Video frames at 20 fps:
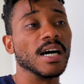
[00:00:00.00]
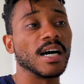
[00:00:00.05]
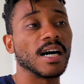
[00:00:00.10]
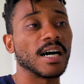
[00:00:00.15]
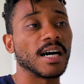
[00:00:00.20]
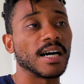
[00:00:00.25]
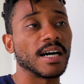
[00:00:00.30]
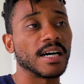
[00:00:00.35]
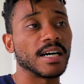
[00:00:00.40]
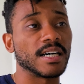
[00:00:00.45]

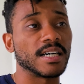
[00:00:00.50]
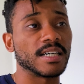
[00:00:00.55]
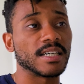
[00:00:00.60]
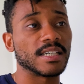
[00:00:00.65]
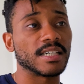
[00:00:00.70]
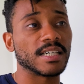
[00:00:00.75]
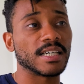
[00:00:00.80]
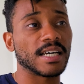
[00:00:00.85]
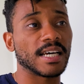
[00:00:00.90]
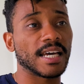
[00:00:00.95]

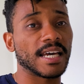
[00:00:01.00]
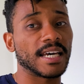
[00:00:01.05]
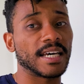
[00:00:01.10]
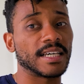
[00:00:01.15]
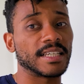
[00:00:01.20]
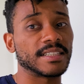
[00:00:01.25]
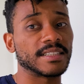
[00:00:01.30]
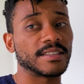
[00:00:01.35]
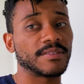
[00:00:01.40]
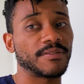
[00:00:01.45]

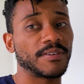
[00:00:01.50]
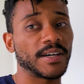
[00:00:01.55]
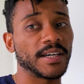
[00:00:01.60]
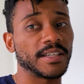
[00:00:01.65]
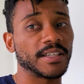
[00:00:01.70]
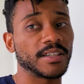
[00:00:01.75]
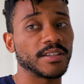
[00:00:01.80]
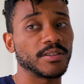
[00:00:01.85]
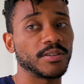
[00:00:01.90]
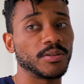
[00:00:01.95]
and
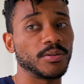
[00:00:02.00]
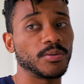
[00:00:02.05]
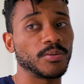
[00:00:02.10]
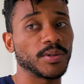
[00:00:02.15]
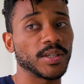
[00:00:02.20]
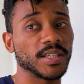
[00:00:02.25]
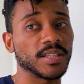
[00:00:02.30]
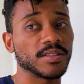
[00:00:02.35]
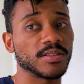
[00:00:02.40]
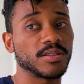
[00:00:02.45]
finding new
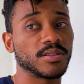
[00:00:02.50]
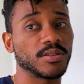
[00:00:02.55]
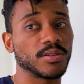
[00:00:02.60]
ways